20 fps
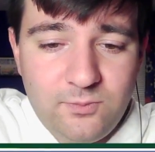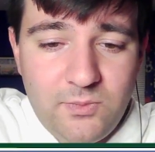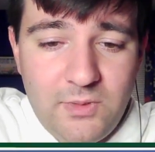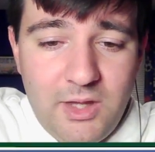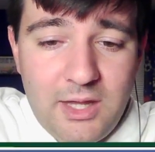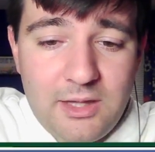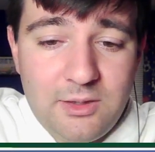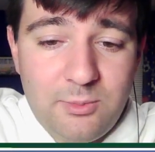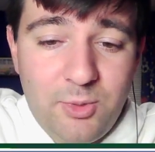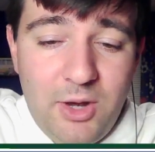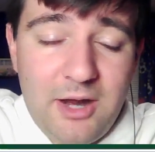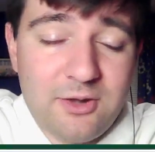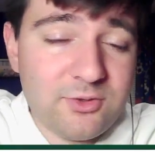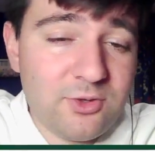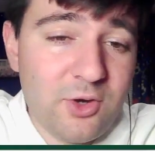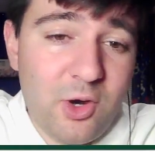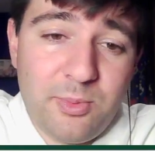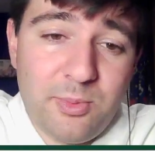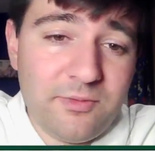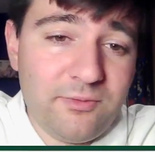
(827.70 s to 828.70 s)
And the Browns
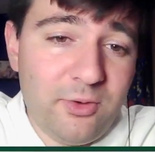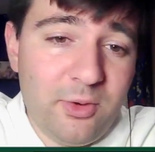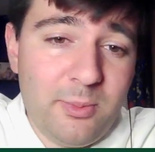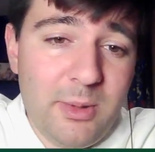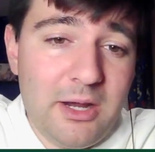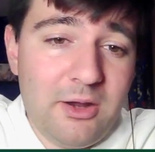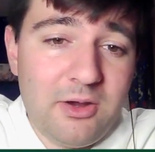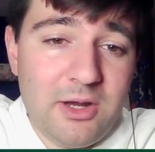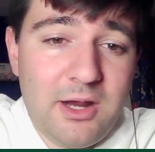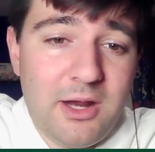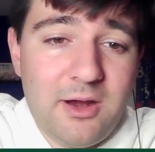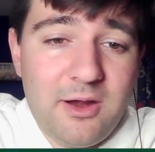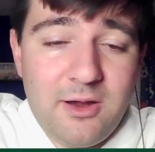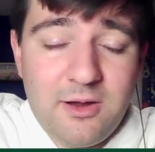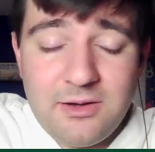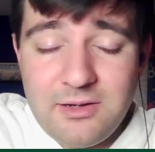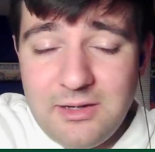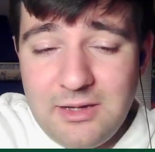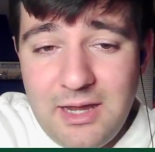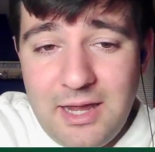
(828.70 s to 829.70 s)
are hoping for a better year
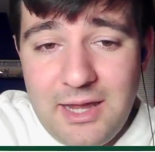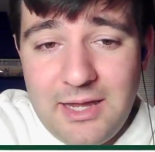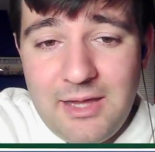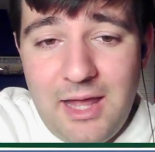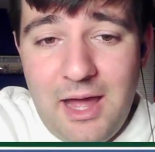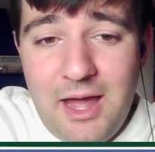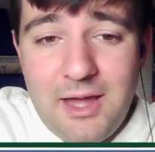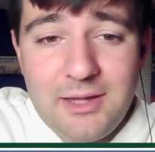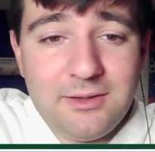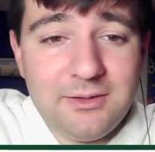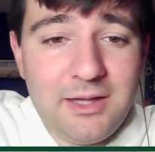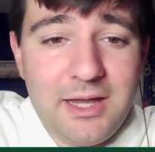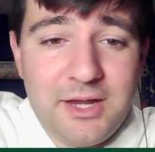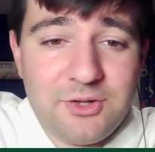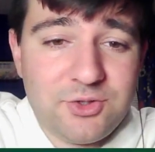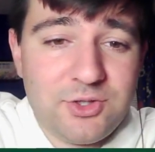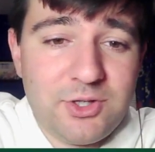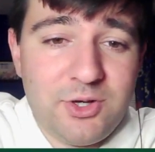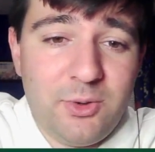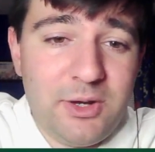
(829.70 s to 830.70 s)
and not
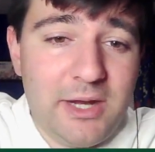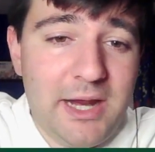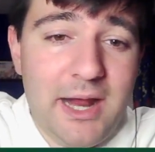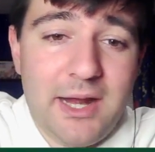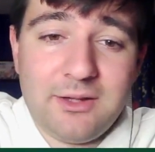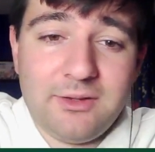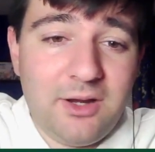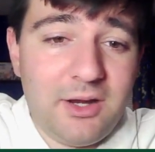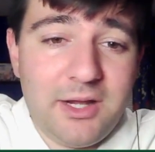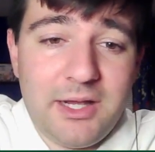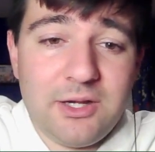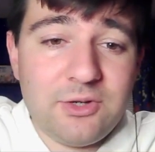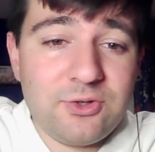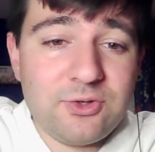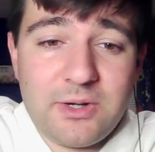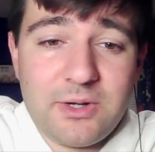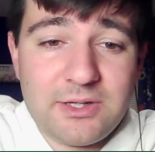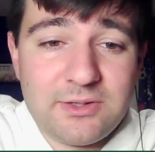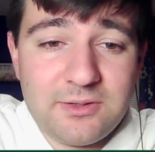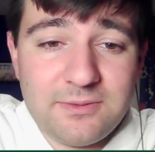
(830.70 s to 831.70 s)
last year where you had a ton of
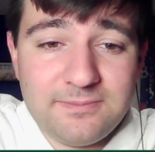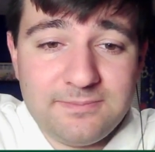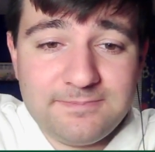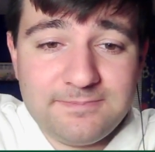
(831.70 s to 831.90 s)
injuries.